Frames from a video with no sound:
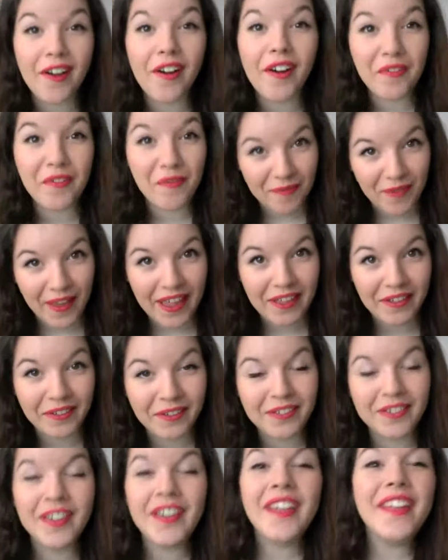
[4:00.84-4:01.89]
I
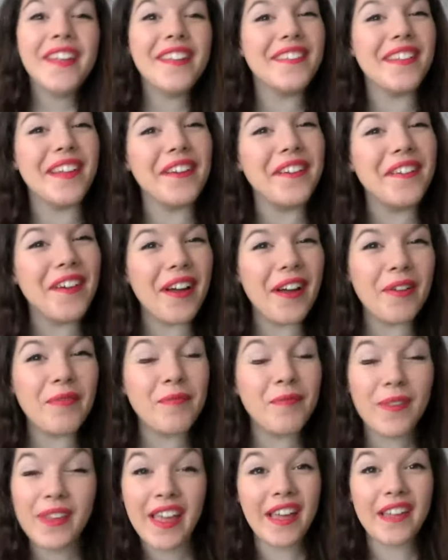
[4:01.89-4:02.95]
failed. So,
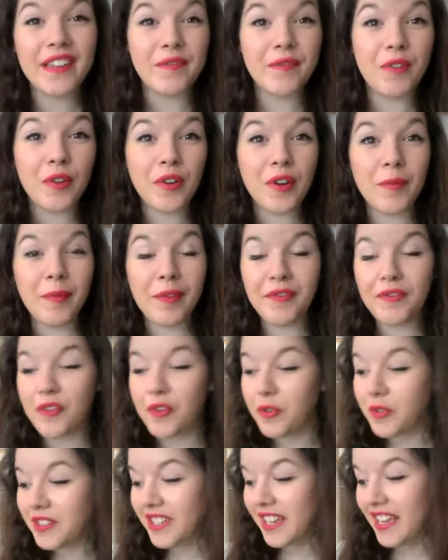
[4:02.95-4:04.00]
but yes, vlog number
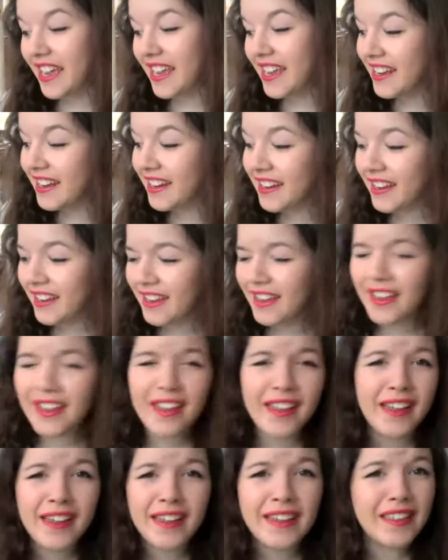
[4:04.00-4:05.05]
14.
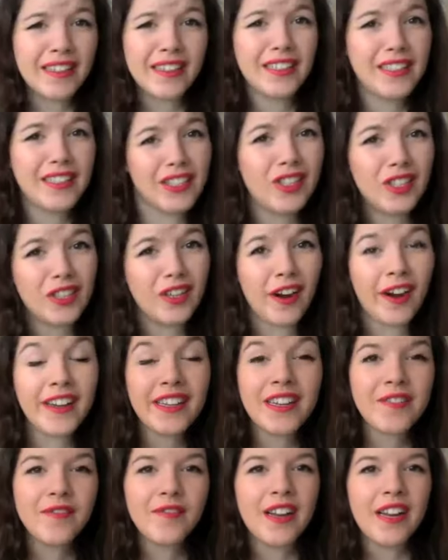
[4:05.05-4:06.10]
I
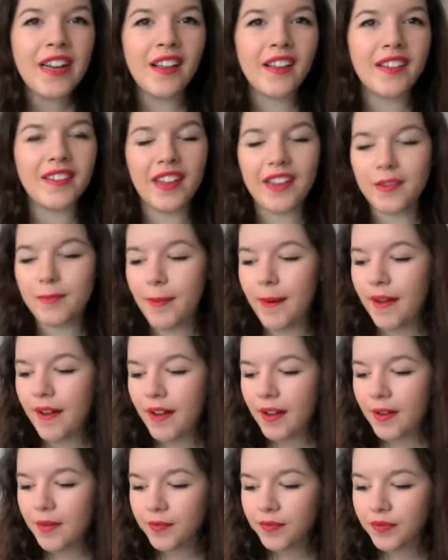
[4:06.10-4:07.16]
didn't realise this,
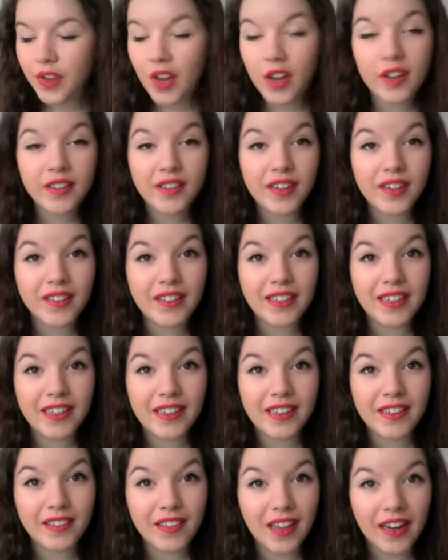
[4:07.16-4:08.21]
but I started
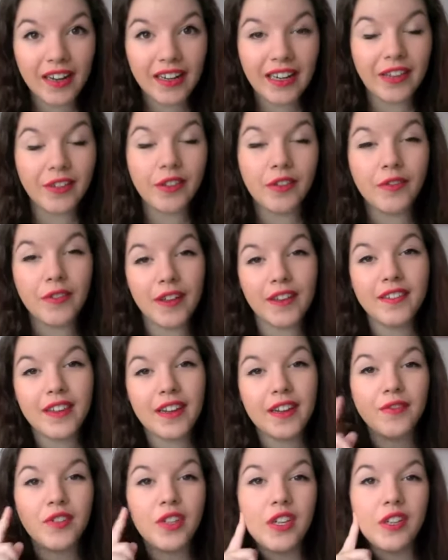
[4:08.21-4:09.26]
exactly on the first
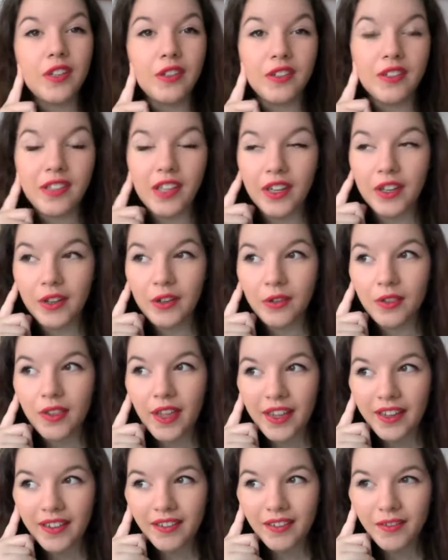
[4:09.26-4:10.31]
day of June, so
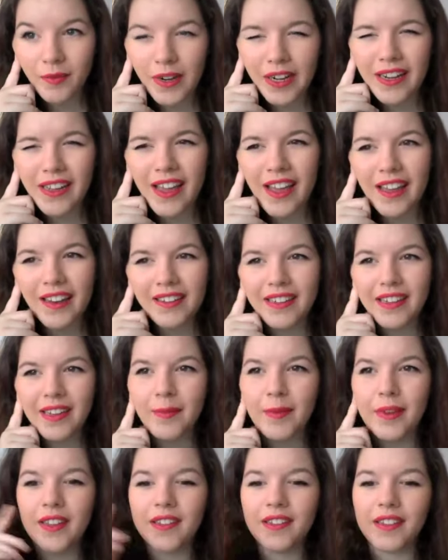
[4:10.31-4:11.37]
that's really handy
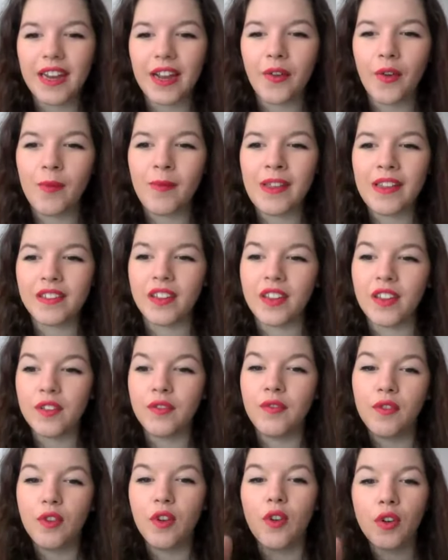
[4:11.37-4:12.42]
because now it means I
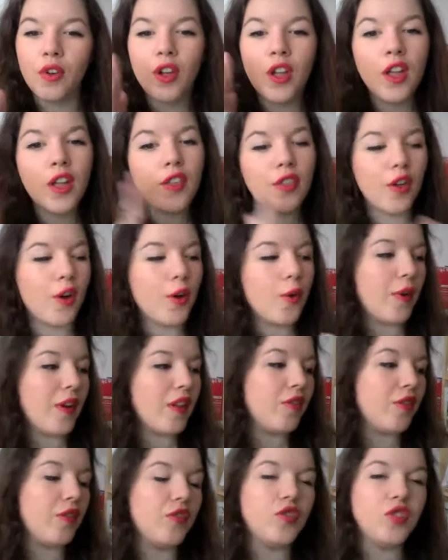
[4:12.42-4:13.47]
can vlog the whole way
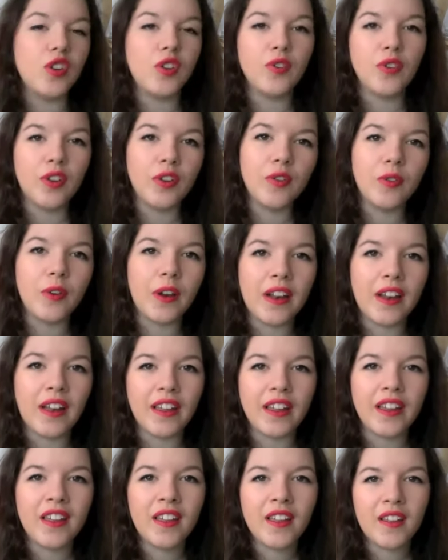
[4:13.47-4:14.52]
through June and call it
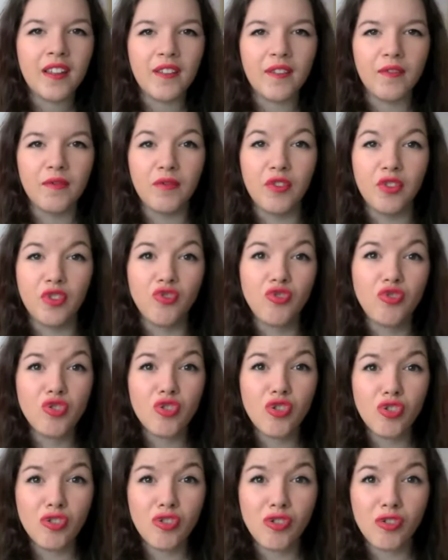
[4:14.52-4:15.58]
like the
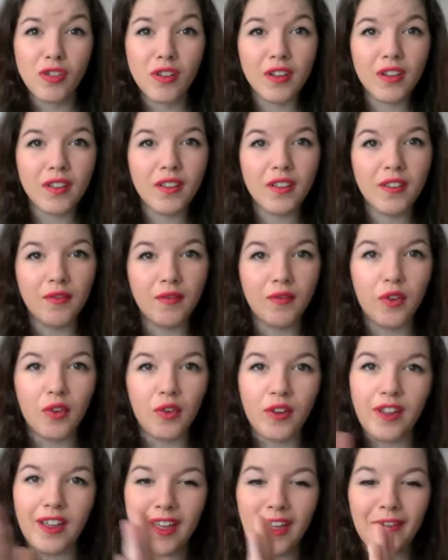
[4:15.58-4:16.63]
June
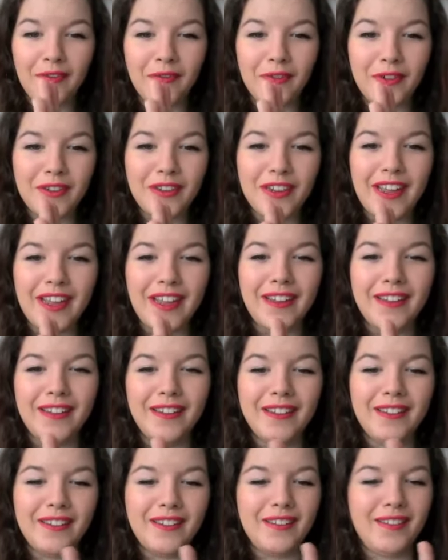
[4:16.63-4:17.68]
vlog every day.
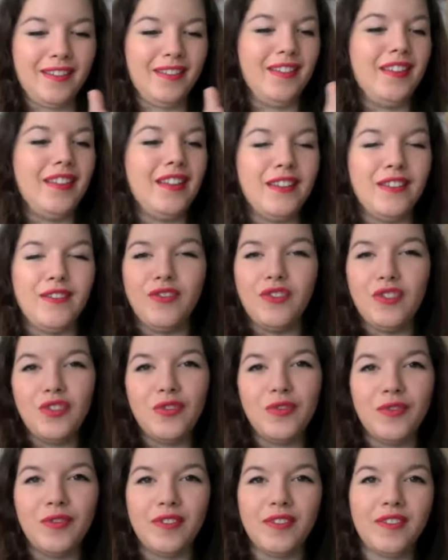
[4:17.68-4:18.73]
In
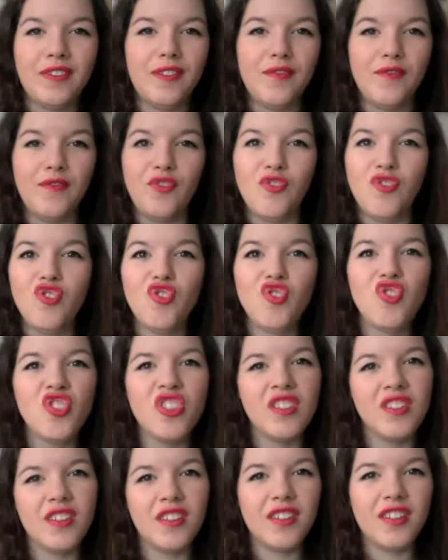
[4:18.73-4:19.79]
June.
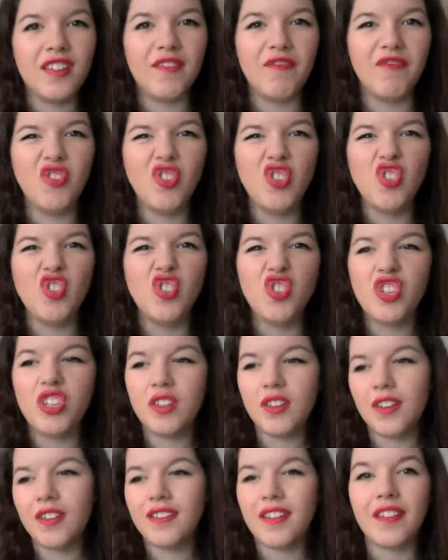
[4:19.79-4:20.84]
VEG. VEG.
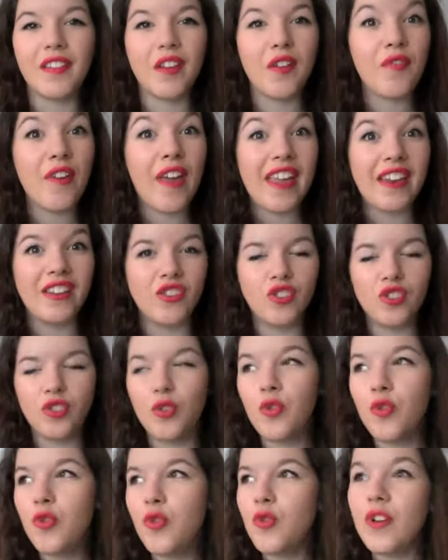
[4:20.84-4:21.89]
Sounds like veg.
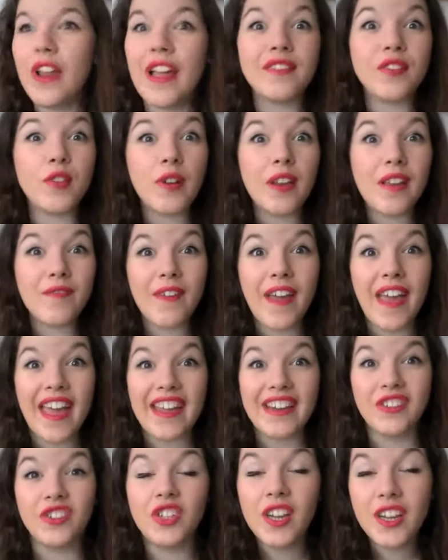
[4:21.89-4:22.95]
Ooh, let's call it
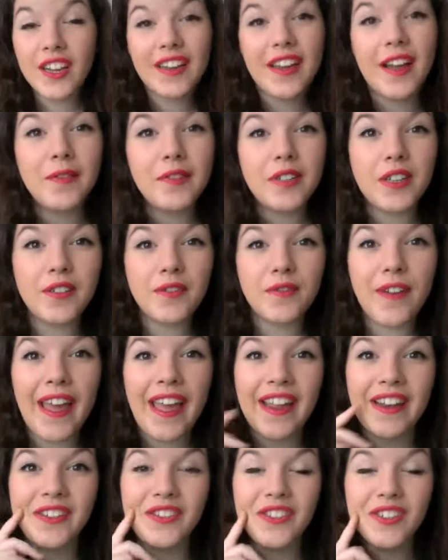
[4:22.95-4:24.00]
veg. Yeah, I'm doing
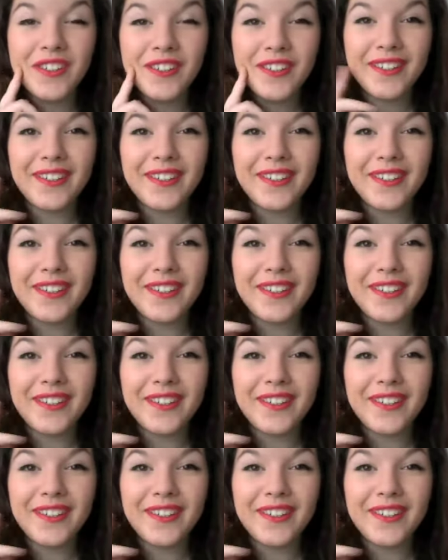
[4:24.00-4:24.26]
veg.